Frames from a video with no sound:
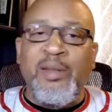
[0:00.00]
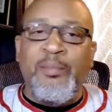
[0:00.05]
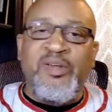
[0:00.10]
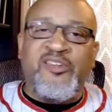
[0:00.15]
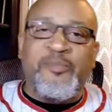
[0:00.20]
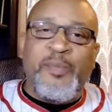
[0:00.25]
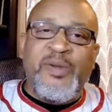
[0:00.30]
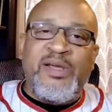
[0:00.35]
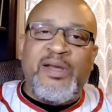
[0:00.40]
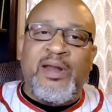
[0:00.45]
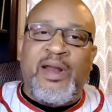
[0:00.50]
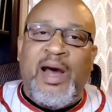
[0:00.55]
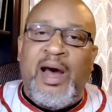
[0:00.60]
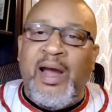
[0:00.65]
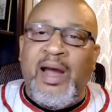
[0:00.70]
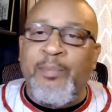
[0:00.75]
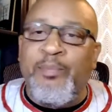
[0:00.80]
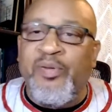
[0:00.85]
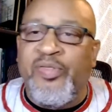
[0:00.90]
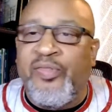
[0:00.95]
me speak in a
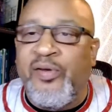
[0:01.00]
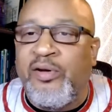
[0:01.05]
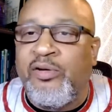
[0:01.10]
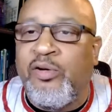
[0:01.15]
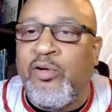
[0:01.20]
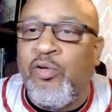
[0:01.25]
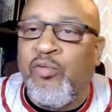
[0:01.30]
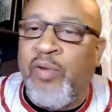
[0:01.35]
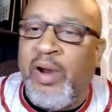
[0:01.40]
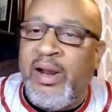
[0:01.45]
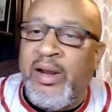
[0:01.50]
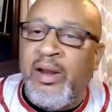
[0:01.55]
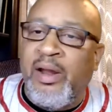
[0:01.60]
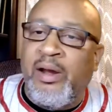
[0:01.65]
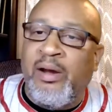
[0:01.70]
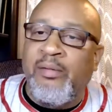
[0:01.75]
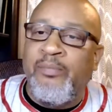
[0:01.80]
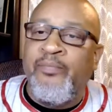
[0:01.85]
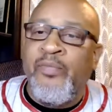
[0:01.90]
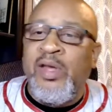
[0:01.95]
hypothetical right
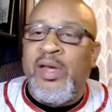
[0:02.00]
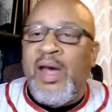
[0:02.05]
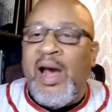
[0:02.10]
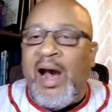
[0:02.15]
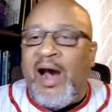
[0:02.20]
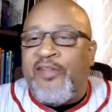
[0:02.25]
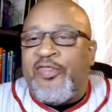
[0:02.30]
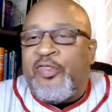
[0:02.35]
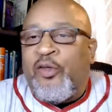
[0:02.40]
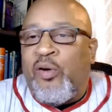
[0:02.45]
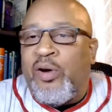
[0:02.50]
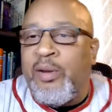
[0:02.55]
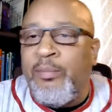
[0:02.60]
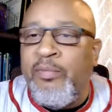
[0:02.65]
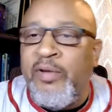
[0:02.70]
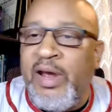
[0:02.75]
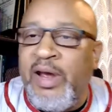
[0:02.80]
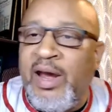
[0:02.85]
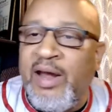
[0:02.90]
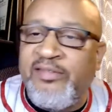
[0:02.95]
now. I thought
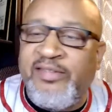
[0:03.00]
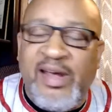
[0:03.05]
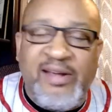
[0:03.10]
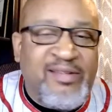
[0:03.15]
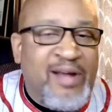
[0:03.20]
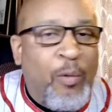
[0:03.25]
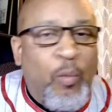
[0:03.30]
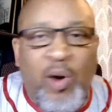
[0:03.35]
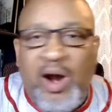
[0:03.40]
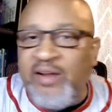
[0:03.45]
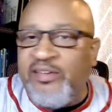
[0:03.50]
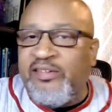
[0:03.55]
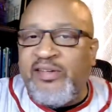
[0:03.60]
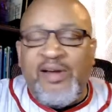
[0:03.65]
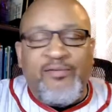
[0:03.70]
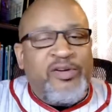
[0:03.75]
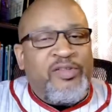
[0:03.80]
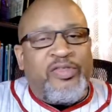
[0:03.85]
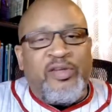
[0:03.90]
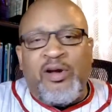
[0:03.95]
of, as I watched
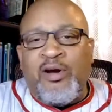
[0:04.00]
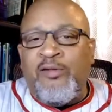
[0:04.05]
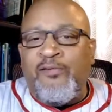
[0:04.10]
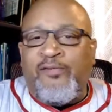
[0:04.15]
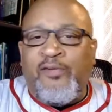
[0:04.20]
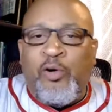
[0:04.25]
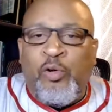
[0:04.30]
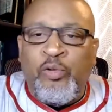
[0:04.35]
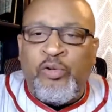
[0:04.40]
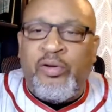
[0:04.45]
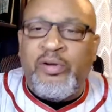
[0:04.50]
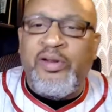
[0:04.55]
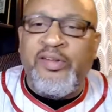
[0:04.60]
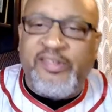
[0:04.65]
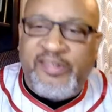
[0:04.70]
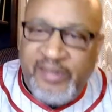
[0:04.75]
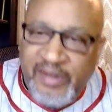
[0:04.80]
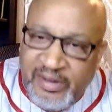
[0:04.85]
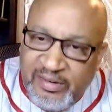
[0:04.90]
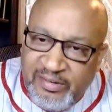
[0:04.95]
everything unfold on the
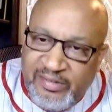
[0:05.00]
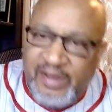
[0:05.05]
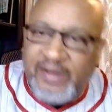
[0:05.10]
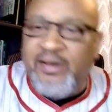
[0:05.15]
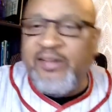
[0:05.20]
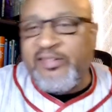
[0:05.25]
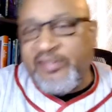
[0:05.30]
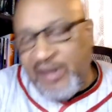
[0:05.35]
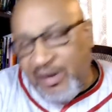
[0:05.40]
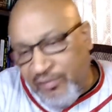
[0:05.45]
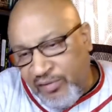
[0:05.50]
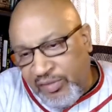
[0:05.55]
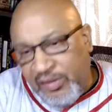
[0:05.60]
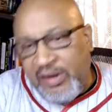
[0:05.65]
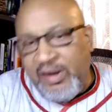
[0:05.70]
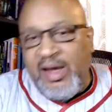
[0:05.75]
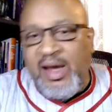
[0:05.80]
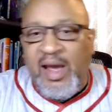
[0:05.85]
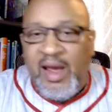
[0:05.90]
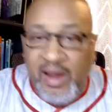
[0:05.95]
6th and the 7th
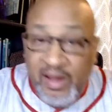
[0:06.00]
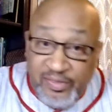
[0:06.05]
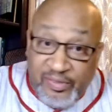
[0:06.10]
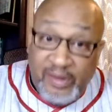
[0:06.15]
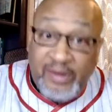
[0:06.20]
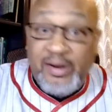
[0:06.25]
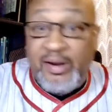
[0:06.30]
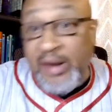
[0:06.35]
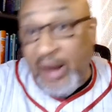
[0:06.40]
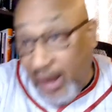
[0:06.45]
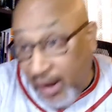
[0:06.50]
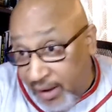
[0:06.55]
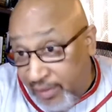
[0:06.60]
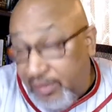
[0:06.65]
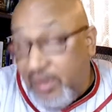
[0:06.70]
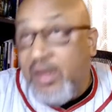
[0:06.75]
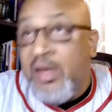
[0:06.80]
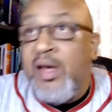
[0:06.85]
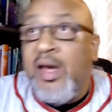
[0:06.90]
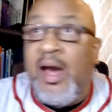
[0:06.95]
and the 8th and the 9th,
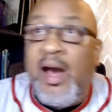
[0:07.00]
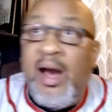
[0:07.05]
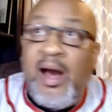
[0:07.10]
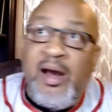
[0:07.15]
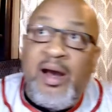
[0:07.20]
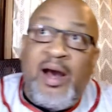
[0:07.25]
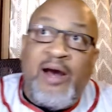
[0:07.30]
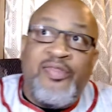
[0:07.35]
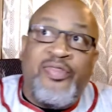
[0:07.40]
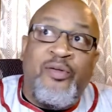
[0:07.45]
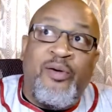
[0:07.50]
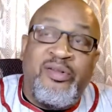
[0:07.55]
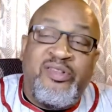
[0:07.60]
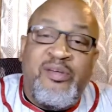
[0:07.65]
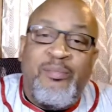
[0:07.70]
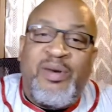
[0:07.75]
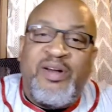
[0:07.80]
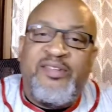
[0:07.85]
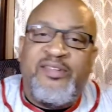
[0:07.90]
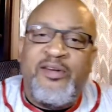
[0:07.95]
I thought to
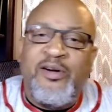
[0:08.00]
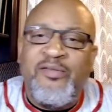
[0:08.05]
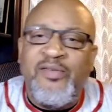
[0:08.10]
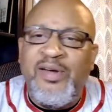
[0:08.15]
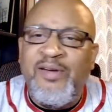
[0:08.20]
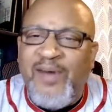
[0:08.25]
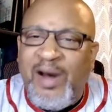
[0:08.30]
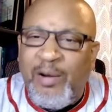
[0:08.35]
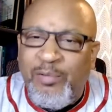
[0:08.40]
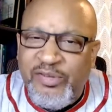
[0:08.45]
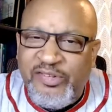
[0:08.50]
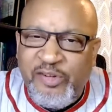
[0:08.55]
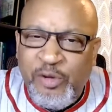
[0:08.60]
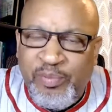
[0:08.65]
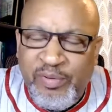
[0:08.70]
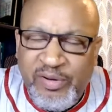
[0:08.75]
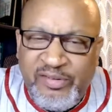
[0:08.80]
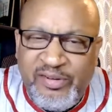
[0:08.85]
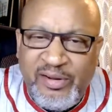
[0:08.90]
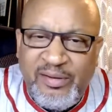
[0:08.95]
myself, if I was
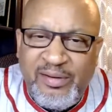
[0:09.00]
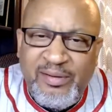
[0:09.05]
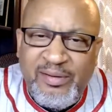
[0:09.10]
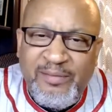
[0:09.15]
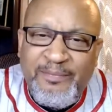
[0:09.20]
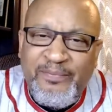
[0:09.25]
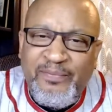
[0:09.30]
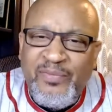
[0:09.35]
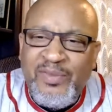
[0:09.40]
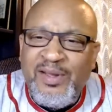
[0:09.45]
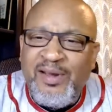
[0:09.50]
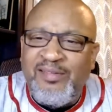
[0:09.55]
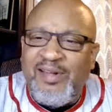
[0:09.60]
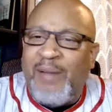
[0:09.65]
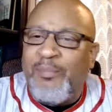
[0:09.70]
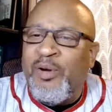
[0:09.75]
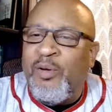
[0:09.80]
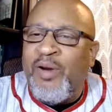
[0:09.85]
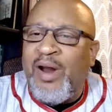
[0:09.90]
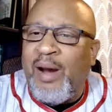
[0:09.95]
superintendent,
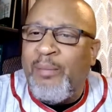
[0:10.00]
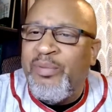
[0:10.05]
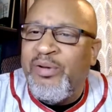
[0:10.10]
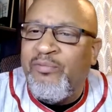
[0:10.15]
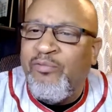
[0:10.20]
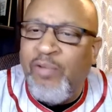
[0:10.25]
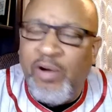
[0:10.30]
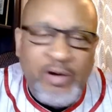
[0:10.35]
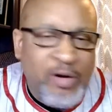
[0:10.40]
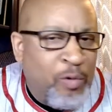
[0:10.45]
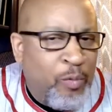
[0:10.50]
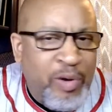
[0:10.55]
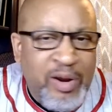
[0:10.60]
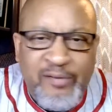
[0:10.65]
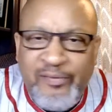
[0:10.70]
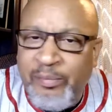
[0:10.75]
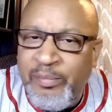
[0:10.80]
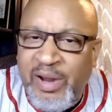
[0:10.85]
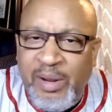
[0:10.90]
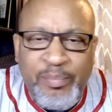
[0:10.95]
because I've been running away
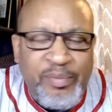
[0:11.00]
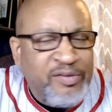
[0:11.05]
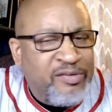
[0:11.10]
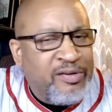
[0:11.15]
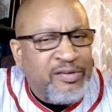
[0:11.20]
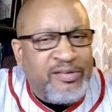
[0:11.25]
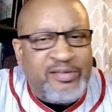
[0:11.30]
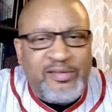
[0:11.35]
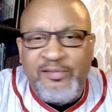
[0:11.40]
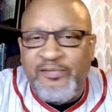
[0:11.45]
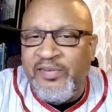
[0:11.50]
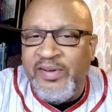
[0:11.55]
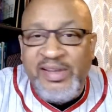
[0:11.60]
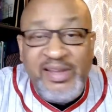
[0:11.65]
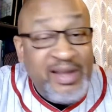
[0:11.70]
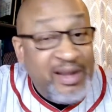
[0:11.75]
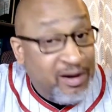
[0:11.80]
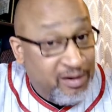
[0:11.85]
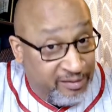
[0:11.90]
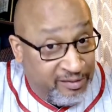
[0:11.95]
from that position for
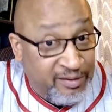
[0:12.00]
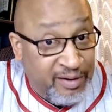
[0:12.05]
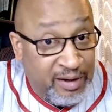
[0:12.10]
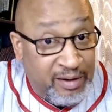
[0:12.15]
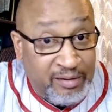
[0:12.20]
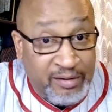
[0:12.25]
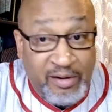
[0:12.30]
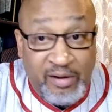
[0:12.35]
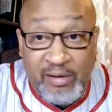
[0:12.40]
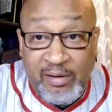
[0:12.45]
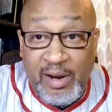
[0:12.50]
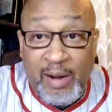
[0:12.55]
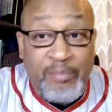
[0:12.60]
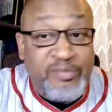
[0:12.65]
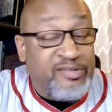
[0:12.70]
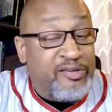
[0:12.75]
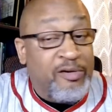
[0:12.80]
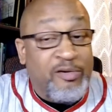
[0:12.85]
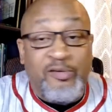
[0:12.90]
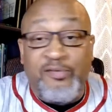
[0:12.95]
years now, y'all. I'm
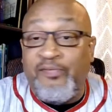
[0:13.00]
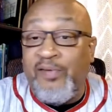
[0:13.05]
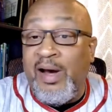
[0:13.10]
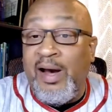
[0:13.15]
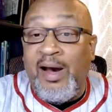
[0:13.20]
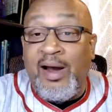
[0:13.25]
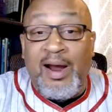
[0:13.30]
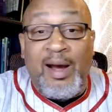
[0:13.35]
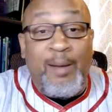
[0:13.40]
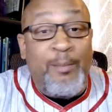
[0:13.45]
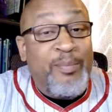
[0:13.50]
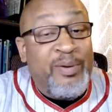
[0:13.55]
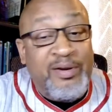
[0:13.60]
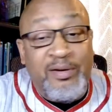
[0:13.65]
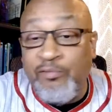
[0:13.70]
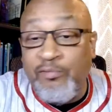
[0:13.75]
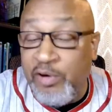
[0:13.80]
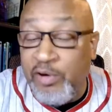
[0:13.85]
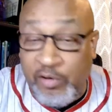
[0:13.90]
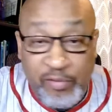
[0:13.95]
certified. I've
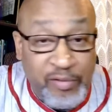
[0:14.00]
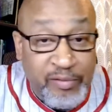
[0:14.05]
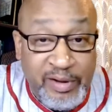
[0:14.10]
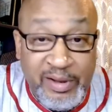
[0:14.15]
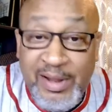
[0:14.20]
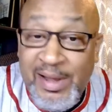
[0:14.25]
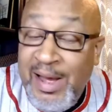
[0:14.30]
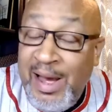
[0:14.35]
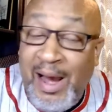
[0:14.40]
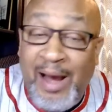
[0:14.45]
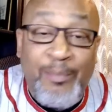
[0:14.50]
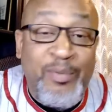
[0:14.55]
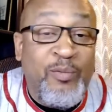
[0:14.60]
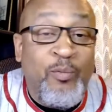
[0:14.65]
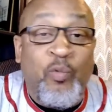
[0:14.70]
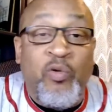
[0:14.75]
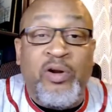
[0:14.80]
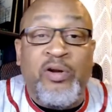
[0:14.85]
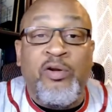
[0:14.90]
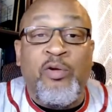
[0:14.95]
been recruited. I've
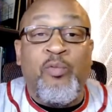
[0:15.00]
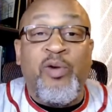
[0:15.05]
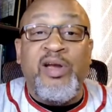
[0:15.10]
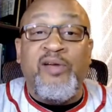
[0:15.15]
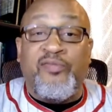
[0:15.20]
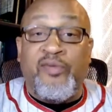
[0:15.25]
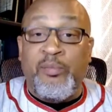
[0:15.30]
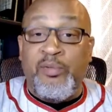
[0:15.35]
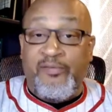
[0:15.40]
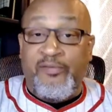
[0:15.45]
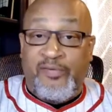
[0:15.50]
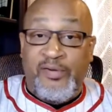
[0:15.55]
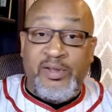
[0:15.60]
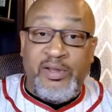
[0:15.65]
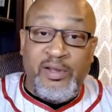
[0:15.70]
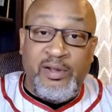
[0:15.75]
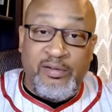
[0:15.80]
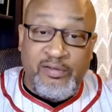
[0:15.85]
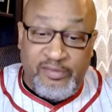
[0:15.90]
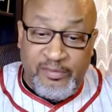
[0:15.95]
been running away from it for
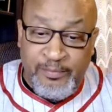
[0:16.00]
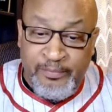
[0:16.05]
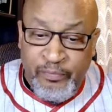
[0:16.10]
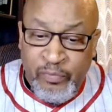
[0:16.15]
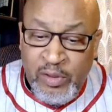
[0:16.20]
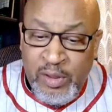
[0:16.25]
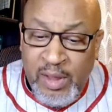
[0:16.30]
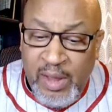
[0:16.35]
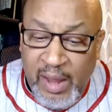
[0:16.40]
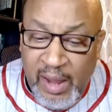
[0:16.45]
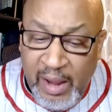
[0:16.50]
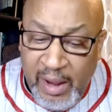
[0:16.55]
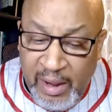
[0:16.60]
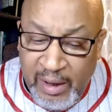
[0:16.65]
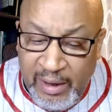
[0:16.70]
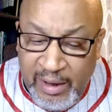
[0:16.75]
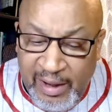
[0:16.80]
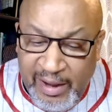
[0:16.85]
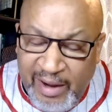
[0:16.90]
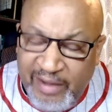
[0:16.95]
years.
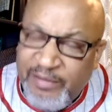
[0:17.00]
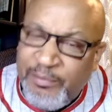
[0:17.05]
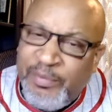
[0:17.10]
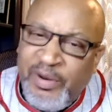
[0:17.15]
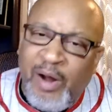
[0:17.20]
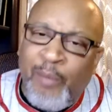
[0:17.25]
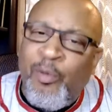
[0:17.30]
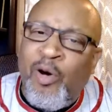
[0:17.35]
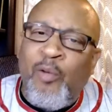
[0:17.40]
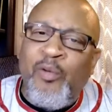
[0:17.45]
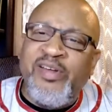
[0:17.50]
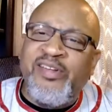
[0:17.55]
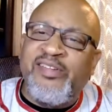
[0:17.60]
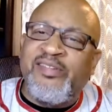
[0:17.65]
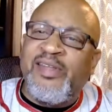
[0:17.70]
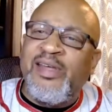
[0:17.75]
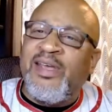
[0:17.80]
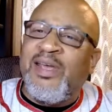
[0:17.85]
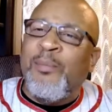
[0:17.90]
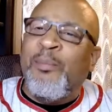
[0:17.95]
But I'm always
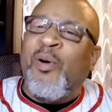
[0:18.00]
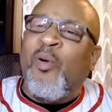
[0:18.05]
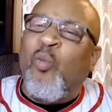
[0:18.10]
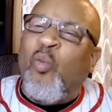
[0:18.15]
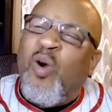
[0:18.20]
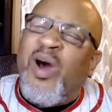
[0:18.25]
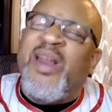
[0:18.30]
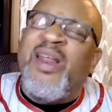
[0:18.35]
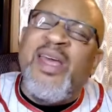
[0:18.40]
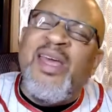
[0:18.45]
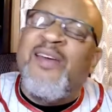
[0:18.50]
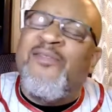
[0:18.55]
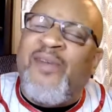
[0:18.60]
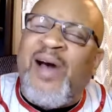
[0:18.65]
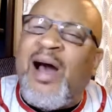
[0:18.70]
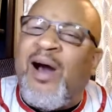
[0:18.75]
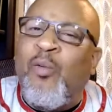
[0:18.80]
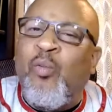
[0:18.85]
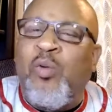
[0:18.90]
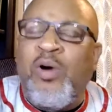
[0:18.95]
thinking, but what if
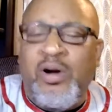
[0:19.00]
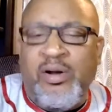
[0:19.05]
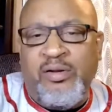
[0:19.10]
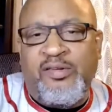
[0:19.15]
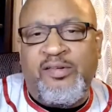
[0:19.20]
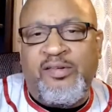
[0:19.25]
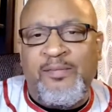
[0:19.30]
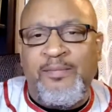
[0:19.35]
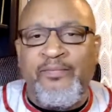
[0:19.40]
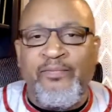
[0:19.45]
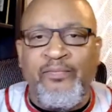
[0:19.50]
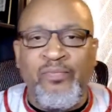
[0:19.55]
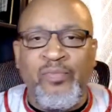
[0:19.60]
I was?